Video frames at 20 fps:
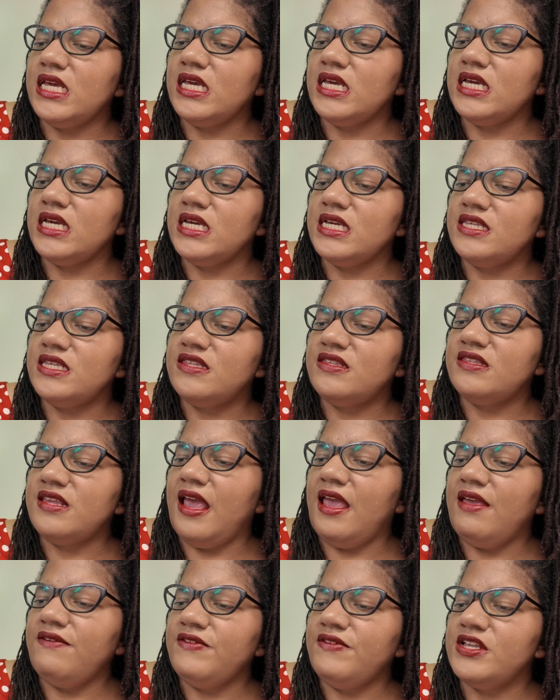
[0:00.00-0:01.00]
is
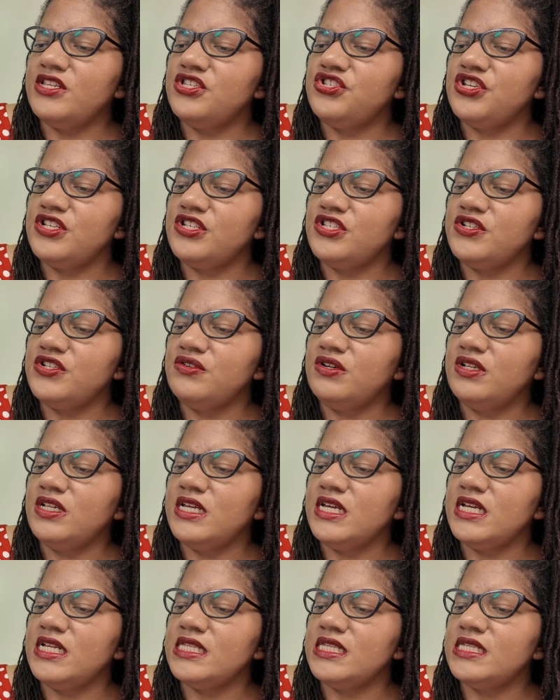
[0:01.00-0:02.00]
safe and gentle
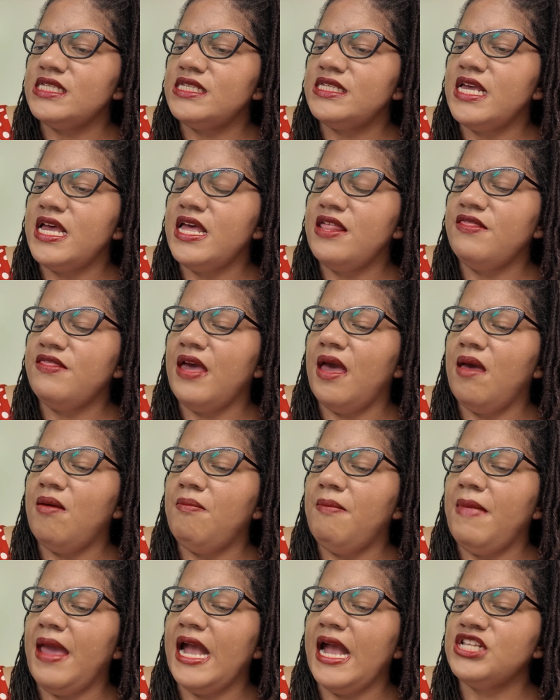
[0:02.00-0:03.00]
cleanse
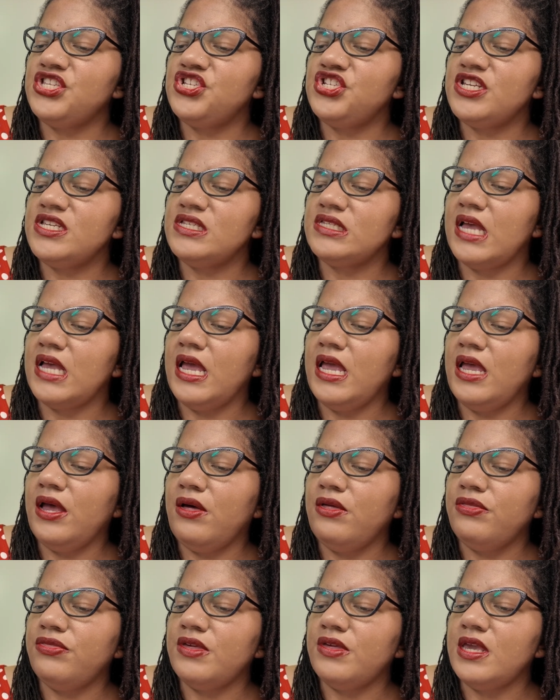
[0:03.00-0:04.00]
that matches a
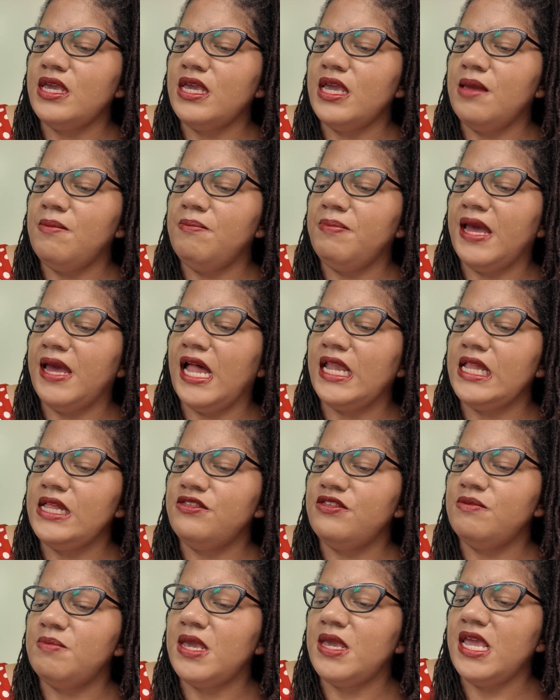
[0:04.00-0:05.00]
healthy and
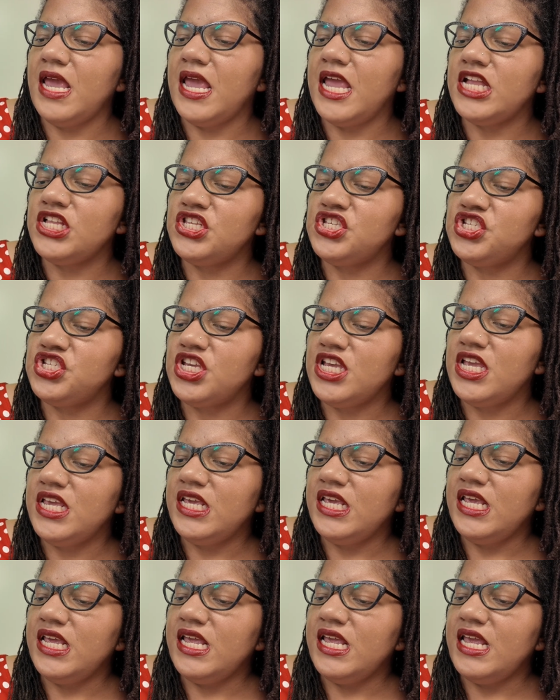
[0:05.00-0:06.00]
balanced pH.
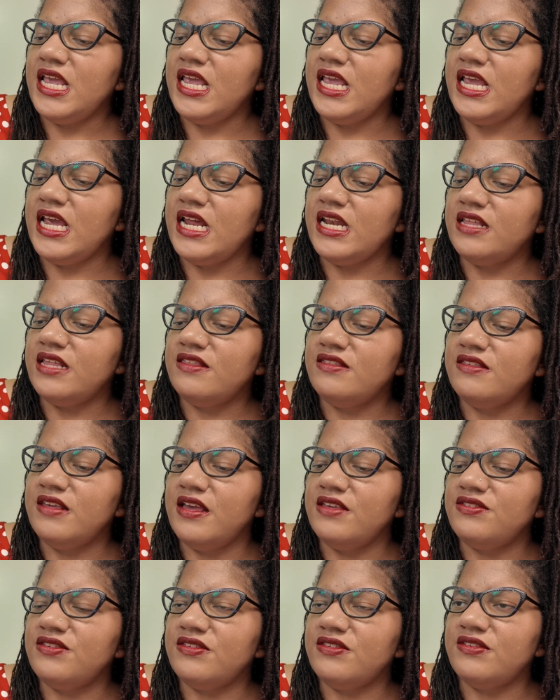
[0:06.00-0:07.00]
And it
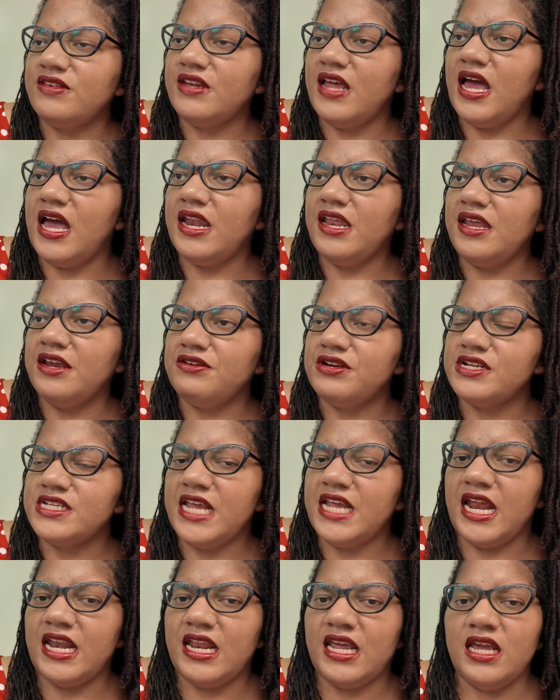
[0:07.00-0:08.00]
says it's
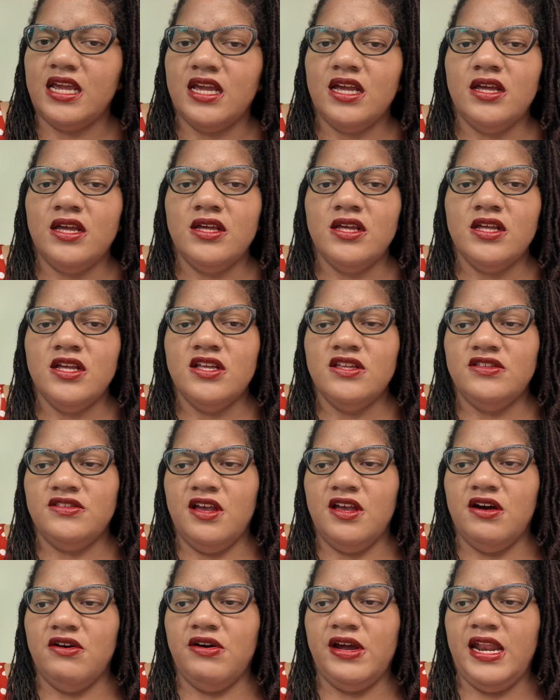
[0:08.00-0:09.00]
non-irritating.
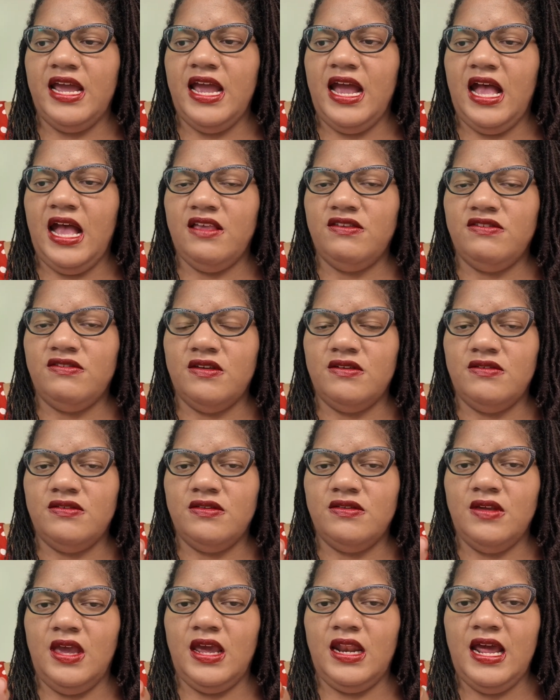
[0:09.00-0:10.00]
So it has
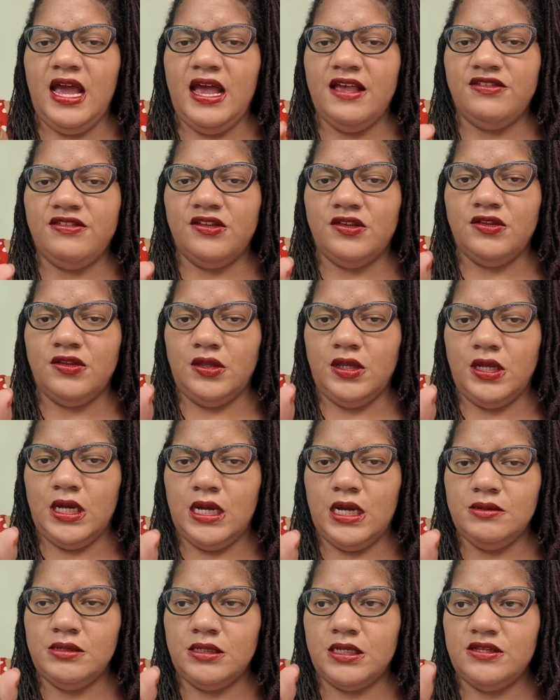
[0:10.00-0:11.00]

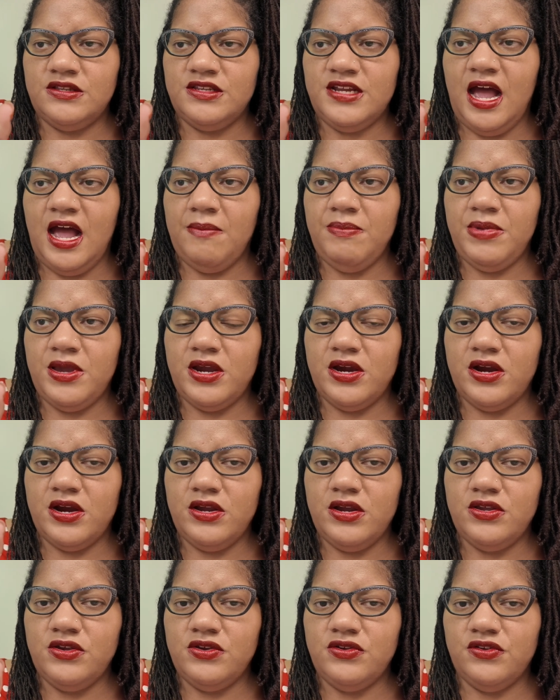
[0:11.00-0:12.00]
this top
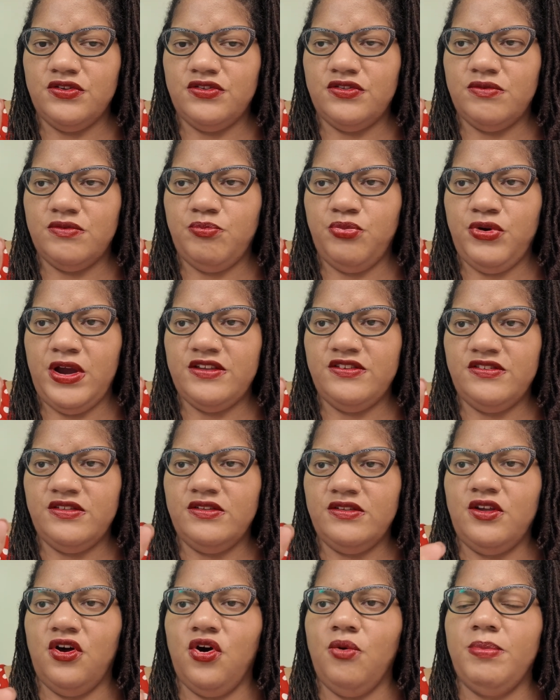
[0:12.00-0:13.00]
here. You just press
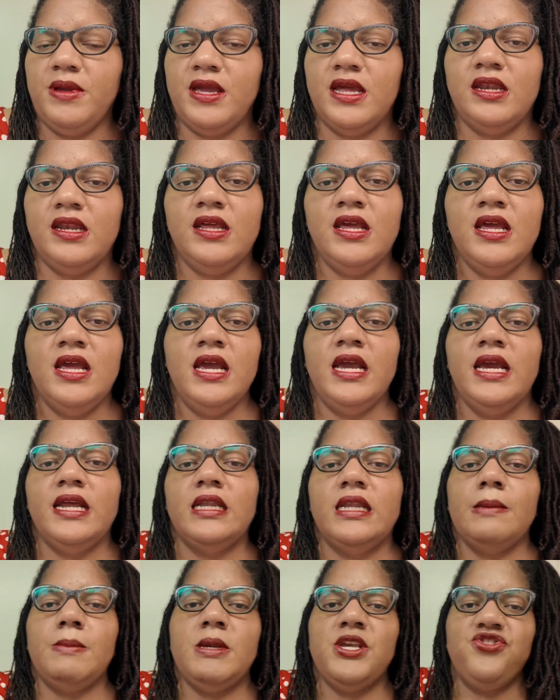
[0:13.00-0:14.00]
this open, and
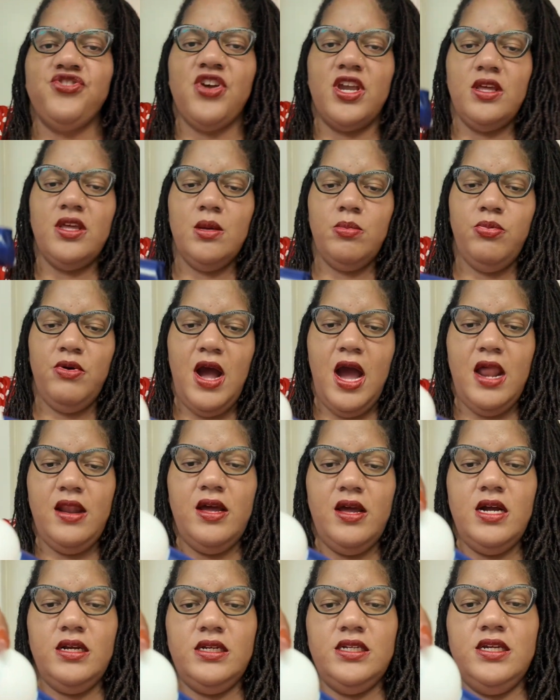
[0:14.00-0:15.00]
let me show you the
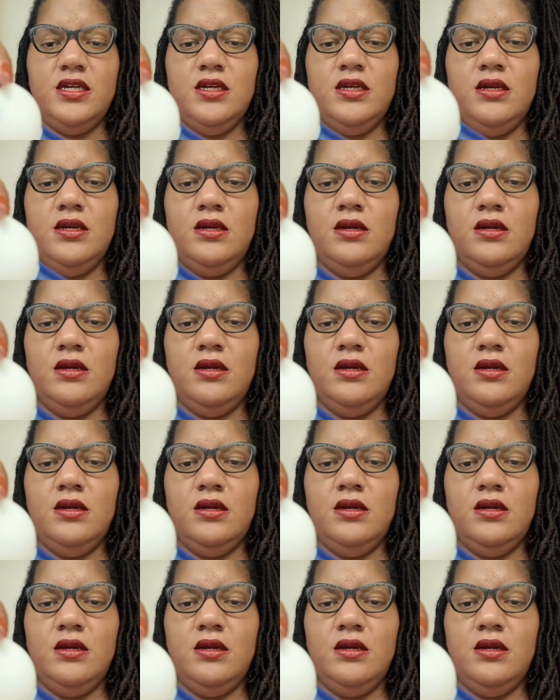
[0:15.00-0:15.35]
product.